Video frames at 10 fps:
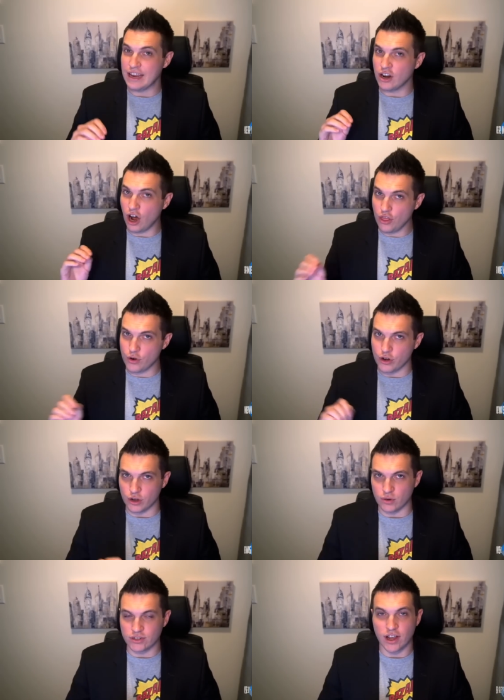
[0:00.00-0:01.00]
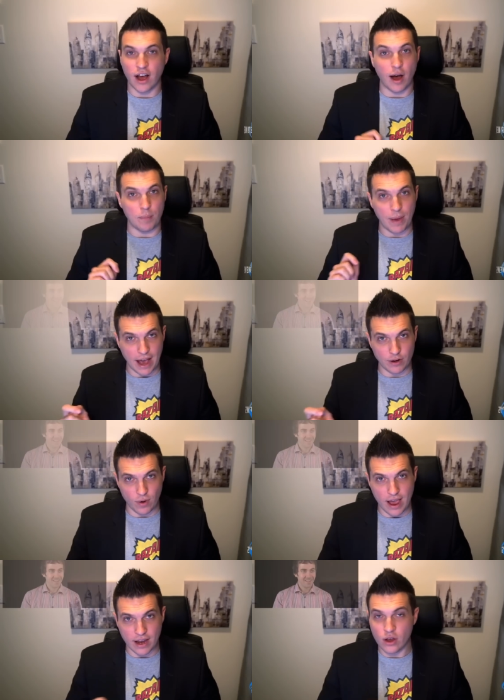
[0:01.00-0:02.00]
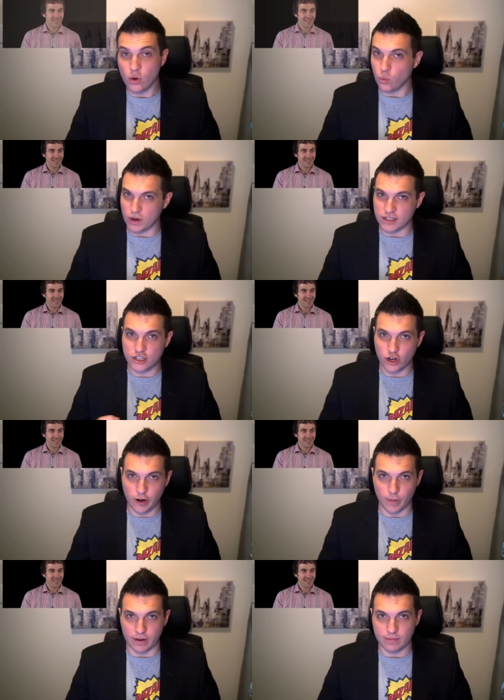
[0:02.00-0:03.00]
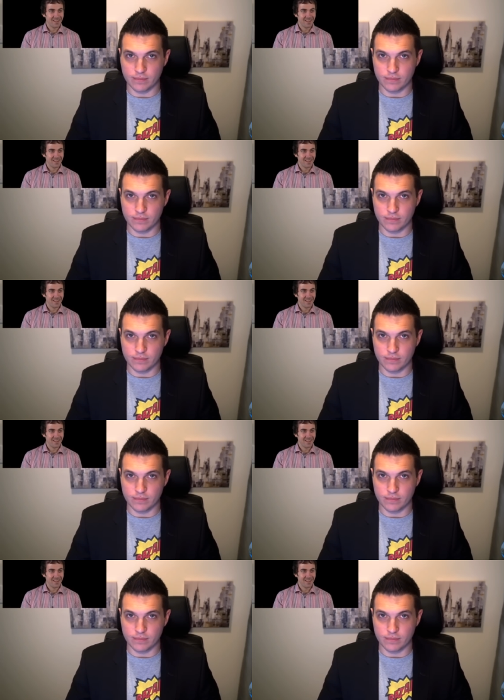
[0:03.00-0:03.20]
In other news, a bad reg wins tournament.